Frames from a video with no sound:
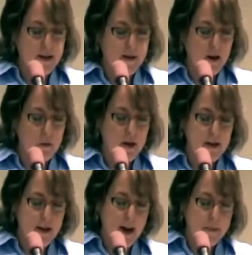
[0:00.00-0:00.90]
and there was
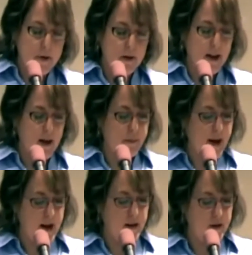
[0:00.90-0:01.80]
a capital
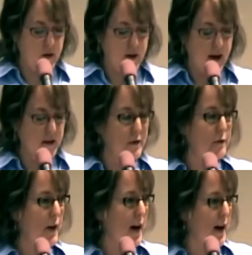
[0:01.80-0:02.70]
campaign in
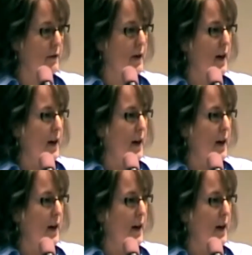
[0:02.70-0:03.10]
2005